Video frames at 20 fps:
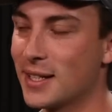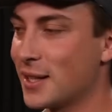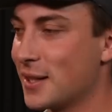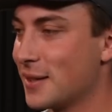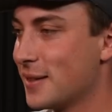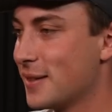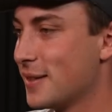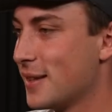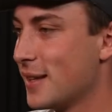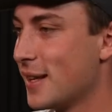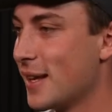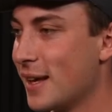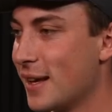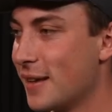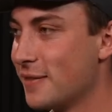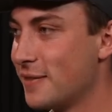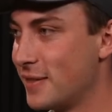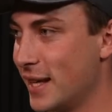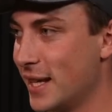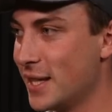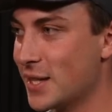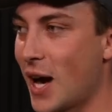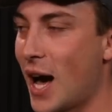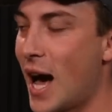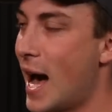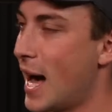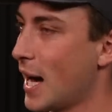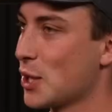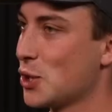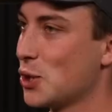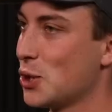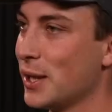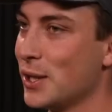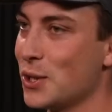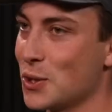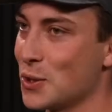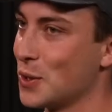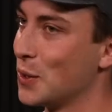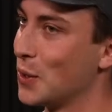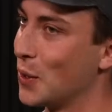Like these are actually
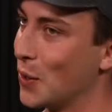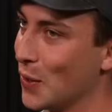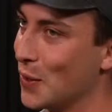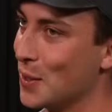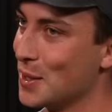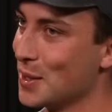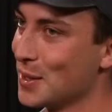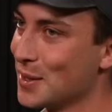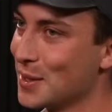just good.